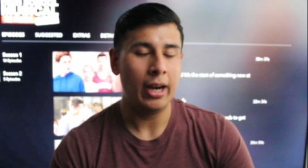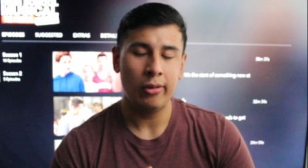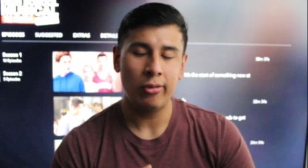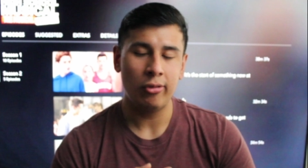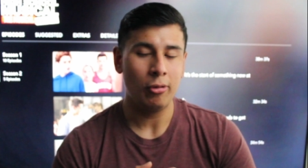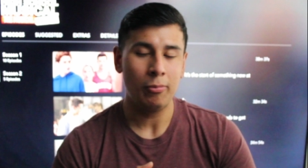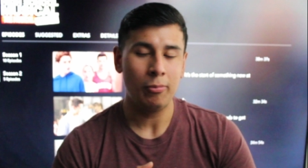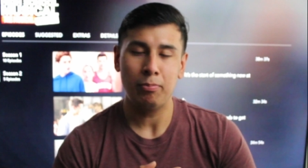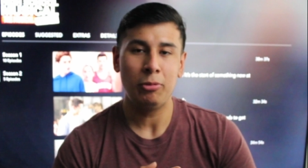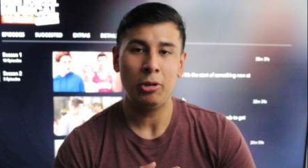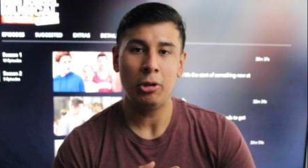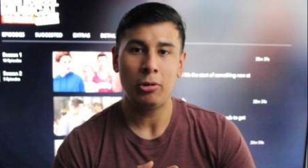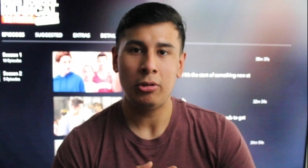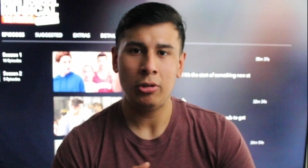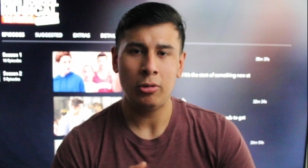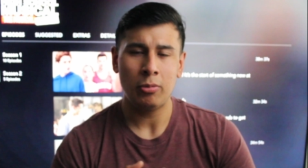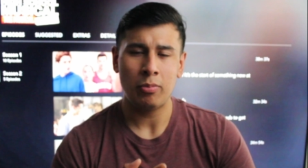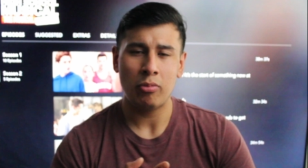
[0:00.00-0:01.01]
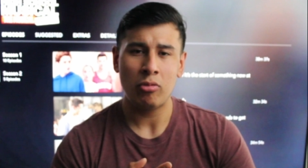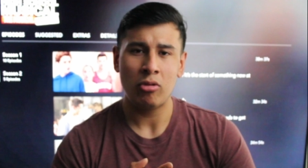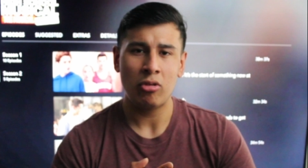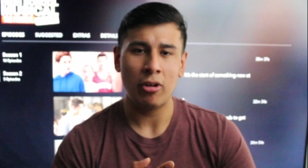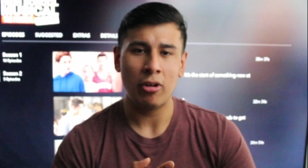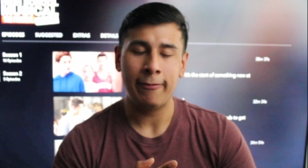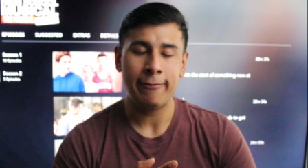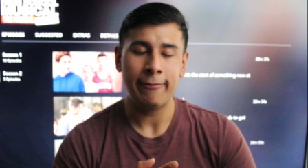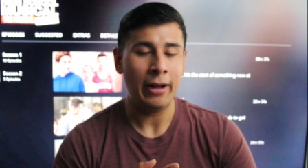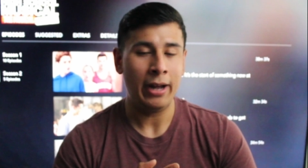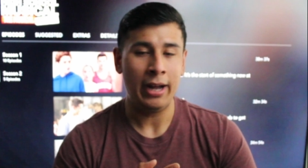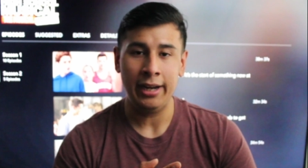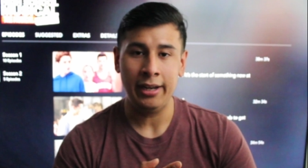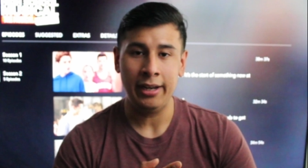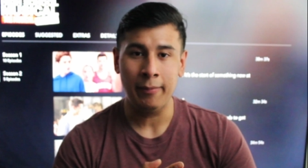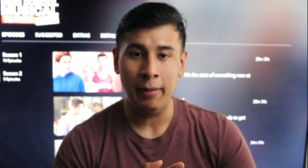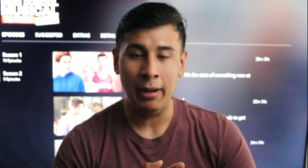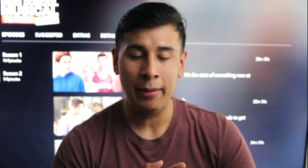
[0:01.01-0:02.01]
so you, you're still fine
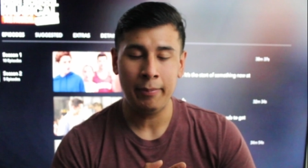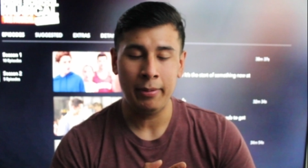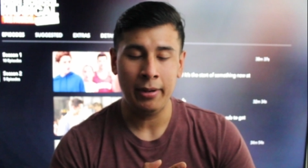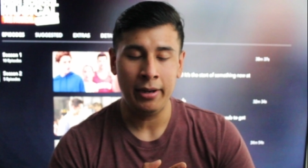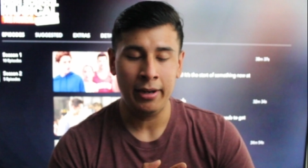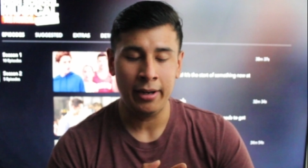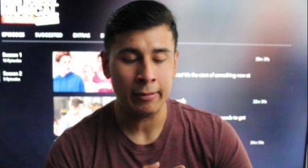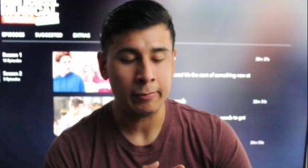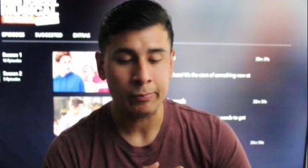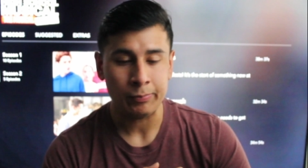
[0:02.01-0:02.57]
in my opinion.